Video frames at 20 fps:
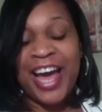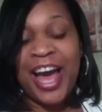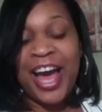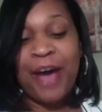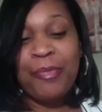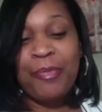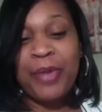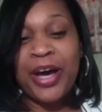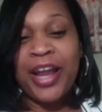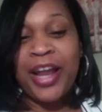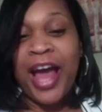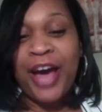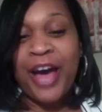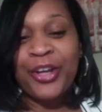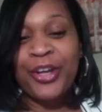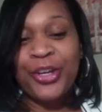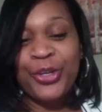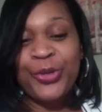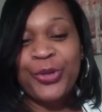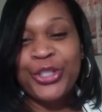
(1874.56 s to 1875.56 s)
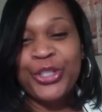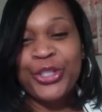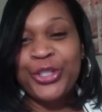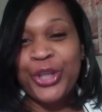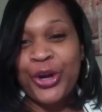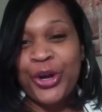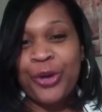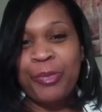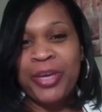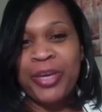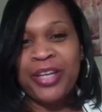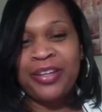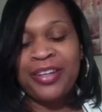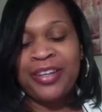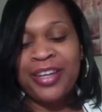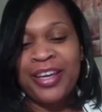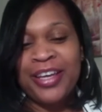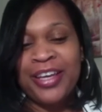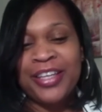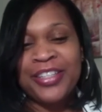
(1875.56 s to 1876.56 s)
but how do you determine
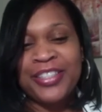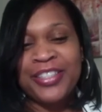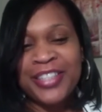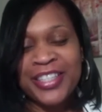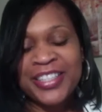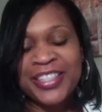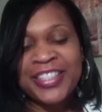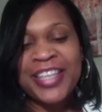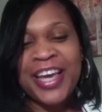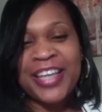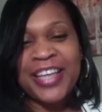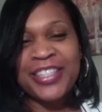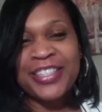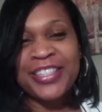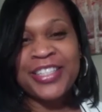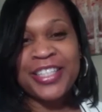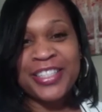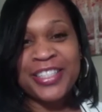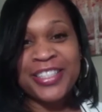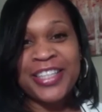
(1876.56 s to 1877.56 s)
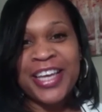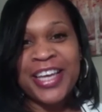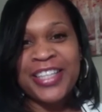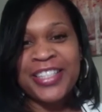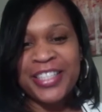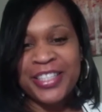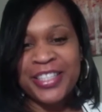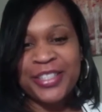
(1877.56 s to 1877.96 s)
success? Success is